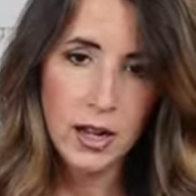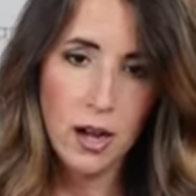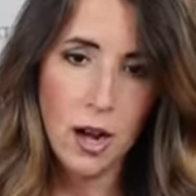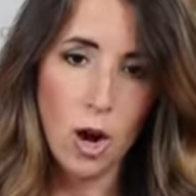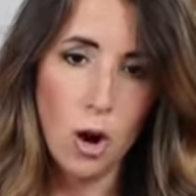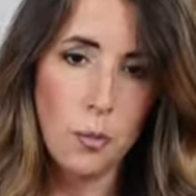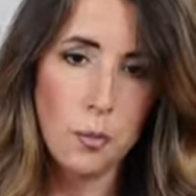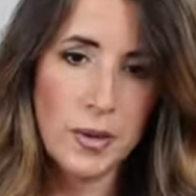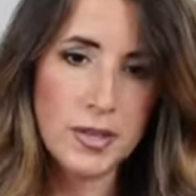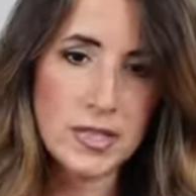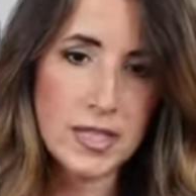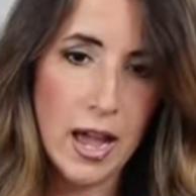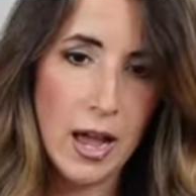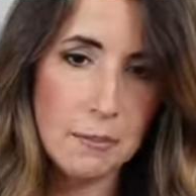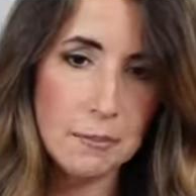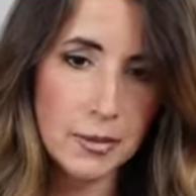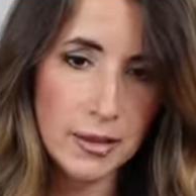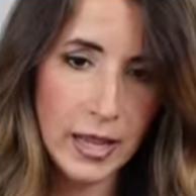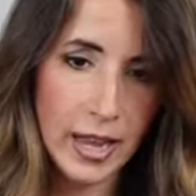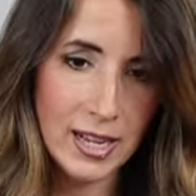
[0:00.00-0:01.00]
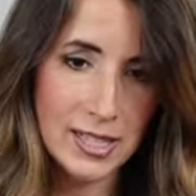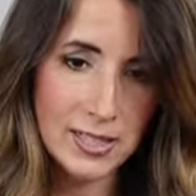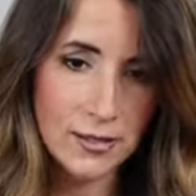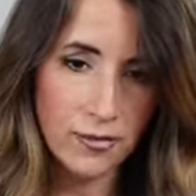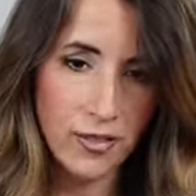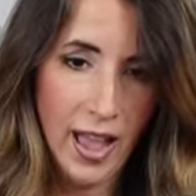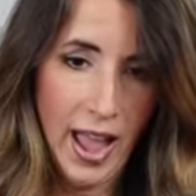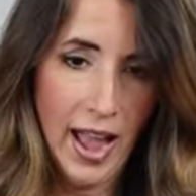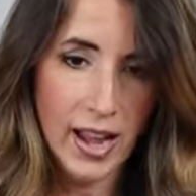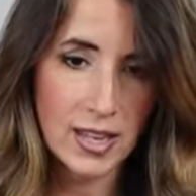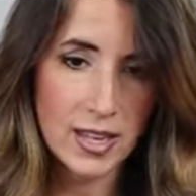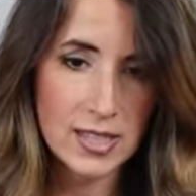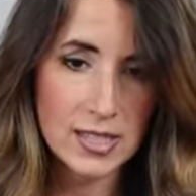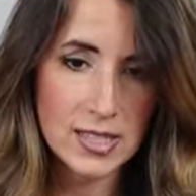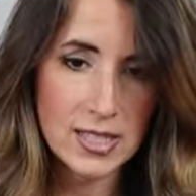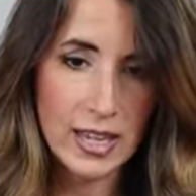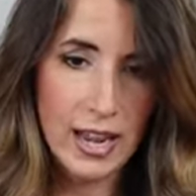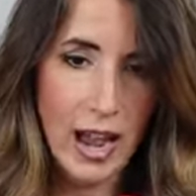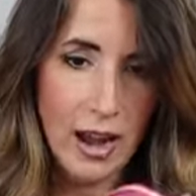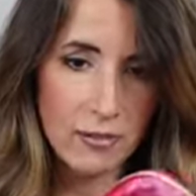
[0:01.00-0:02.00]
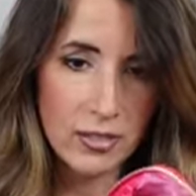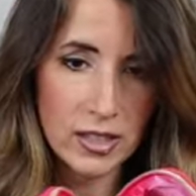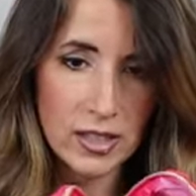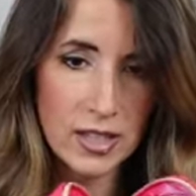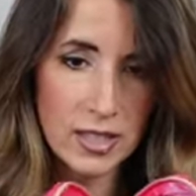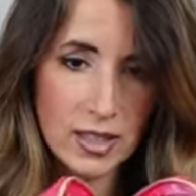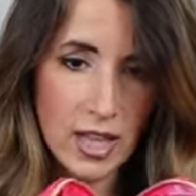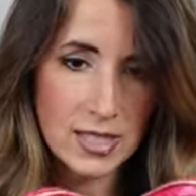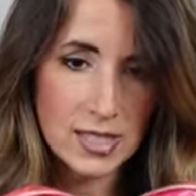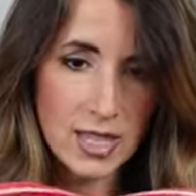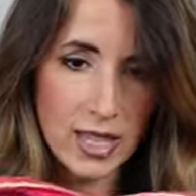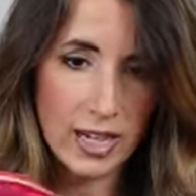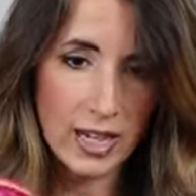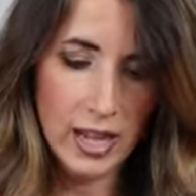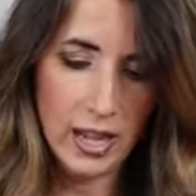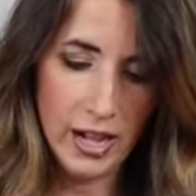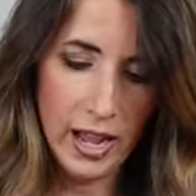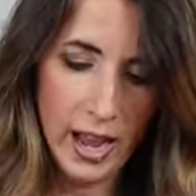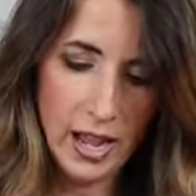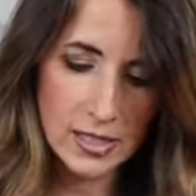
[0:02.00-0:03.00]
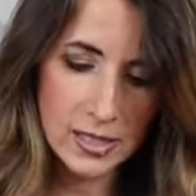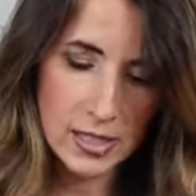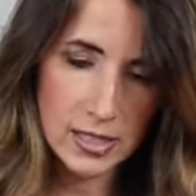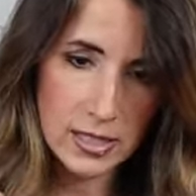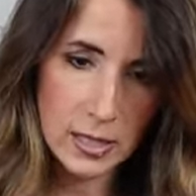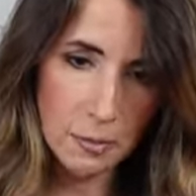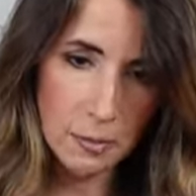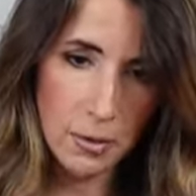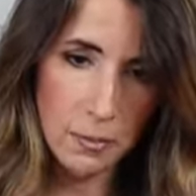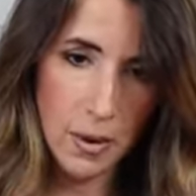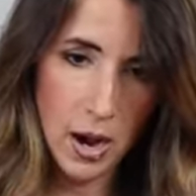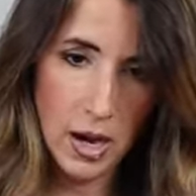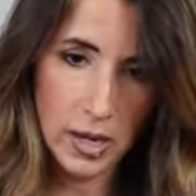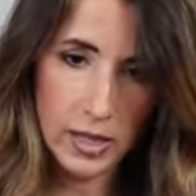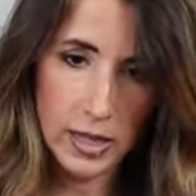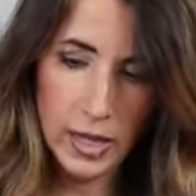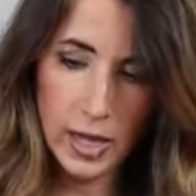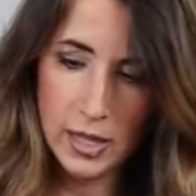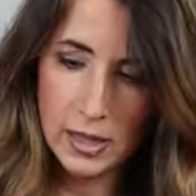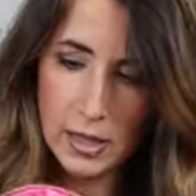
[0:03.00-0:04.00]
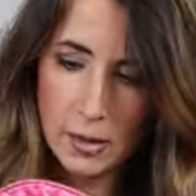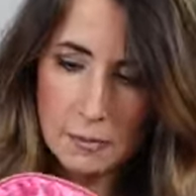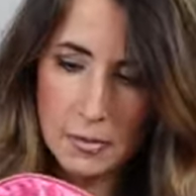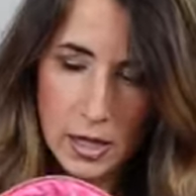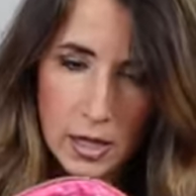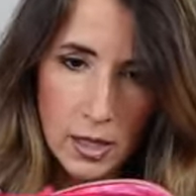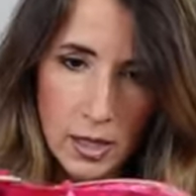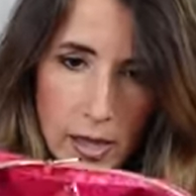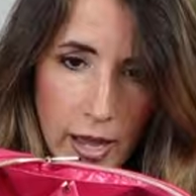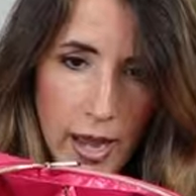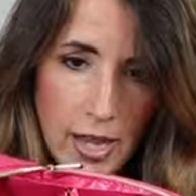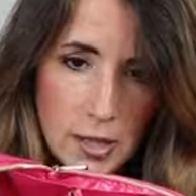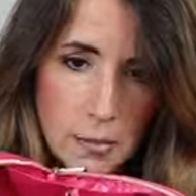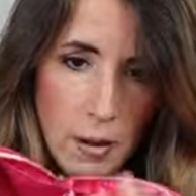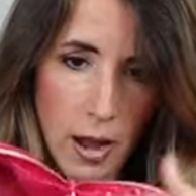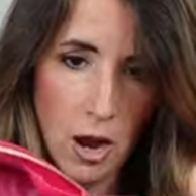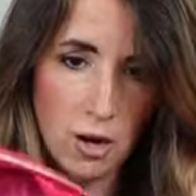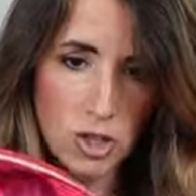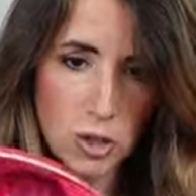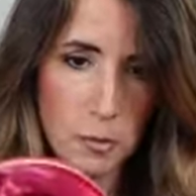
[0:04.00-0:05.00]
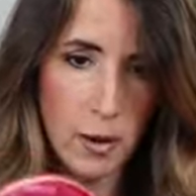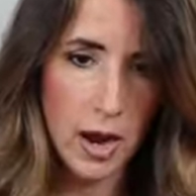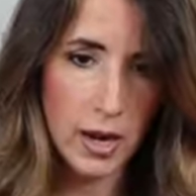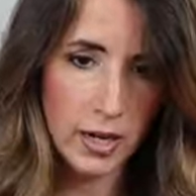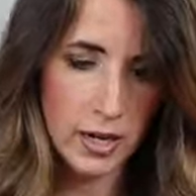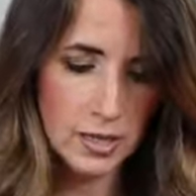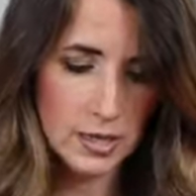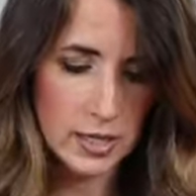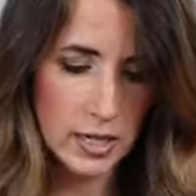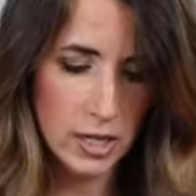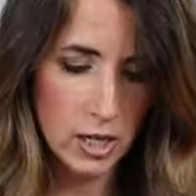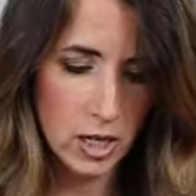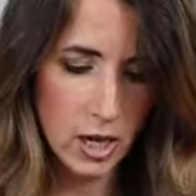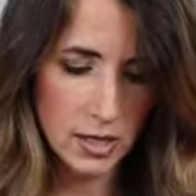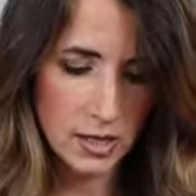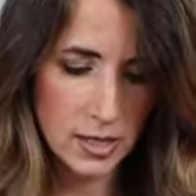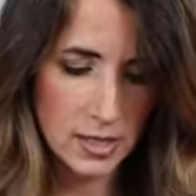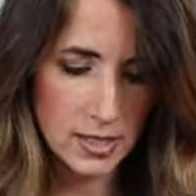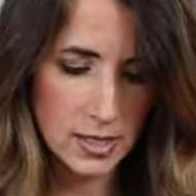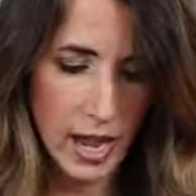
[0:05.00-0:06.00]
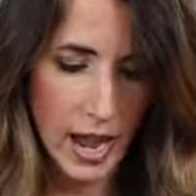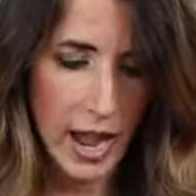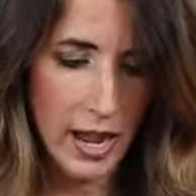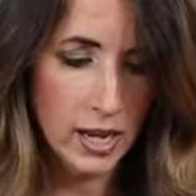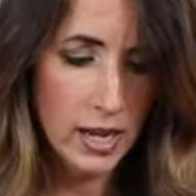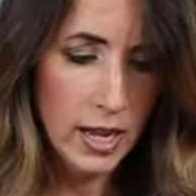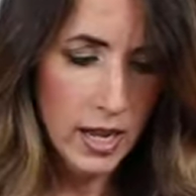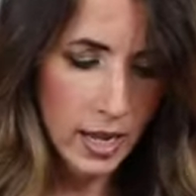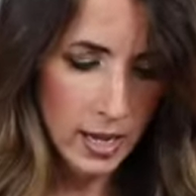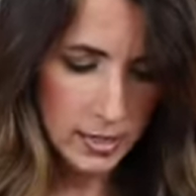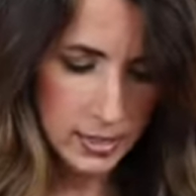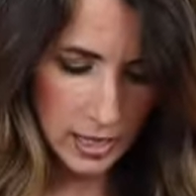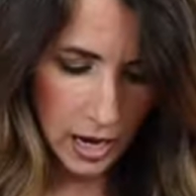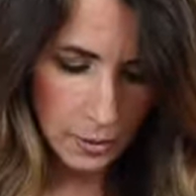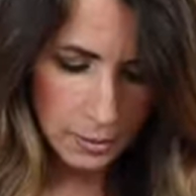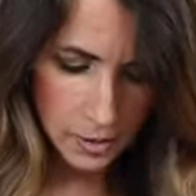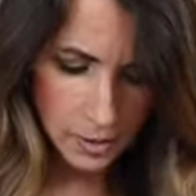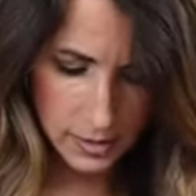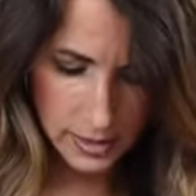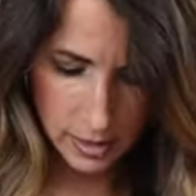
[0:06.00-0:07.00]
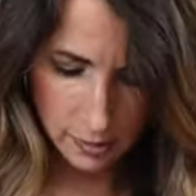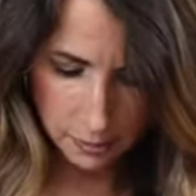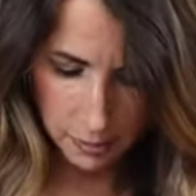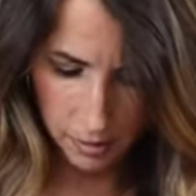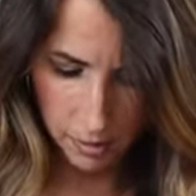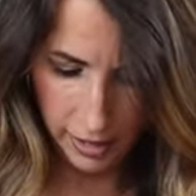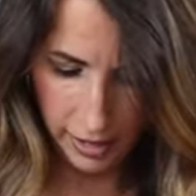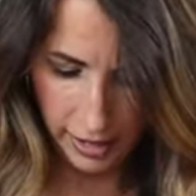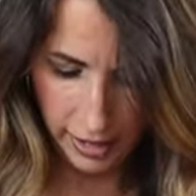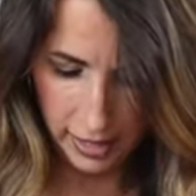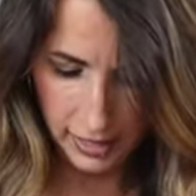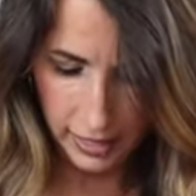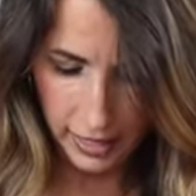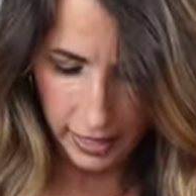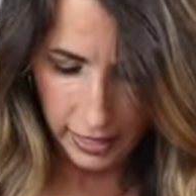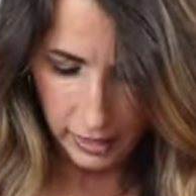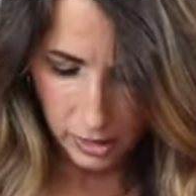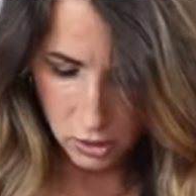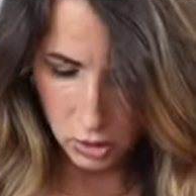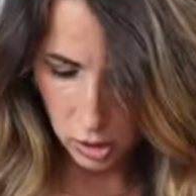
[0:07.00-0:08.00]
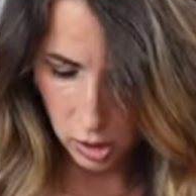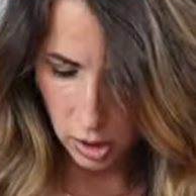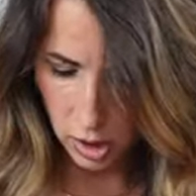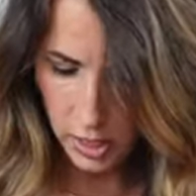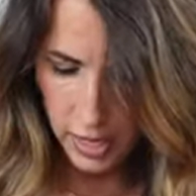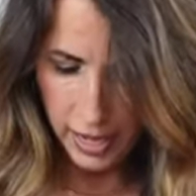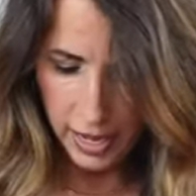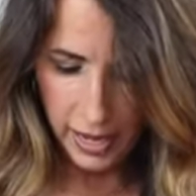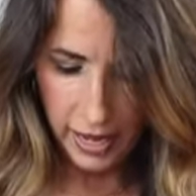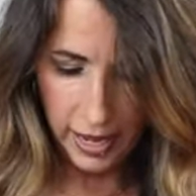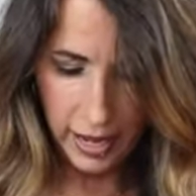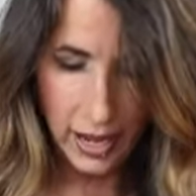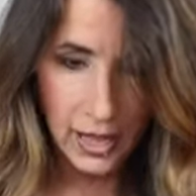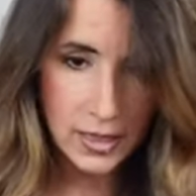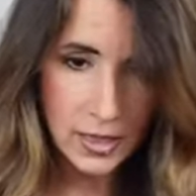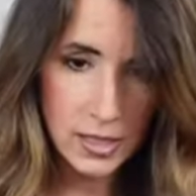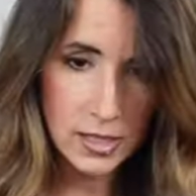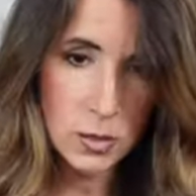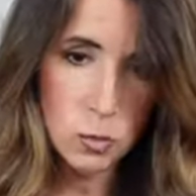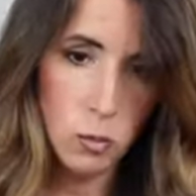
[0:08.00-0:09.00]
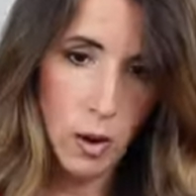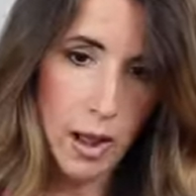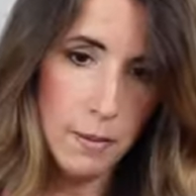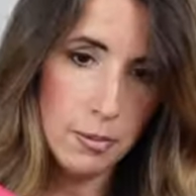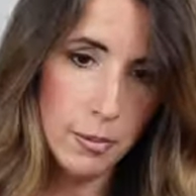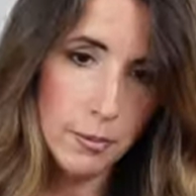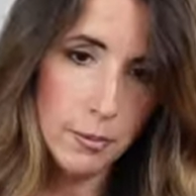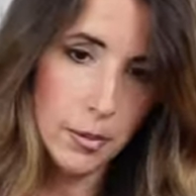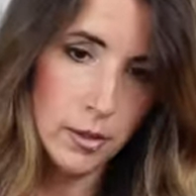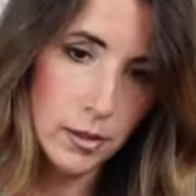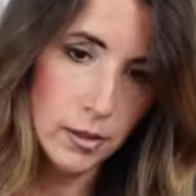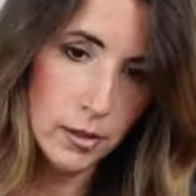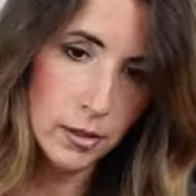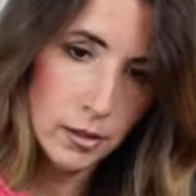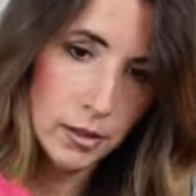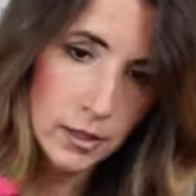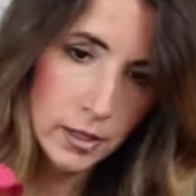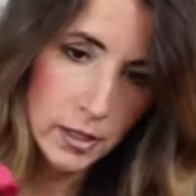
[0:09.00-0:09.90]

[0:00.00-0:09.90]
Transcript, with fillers: Opens up, lays flat, can see everything that's in it, has a zipper pocket in the middle, has pouch pockets here on the side, double zipper and handle, and this wipeable